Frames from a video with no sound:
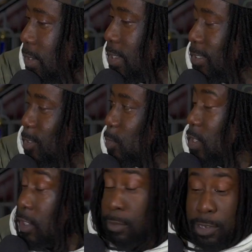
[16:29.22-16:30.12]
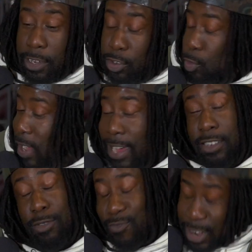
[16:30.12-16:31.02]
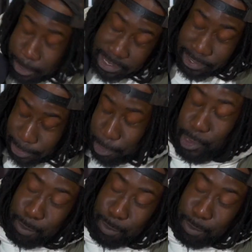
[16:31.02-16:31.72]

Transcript: to ask these questions because you had some very serious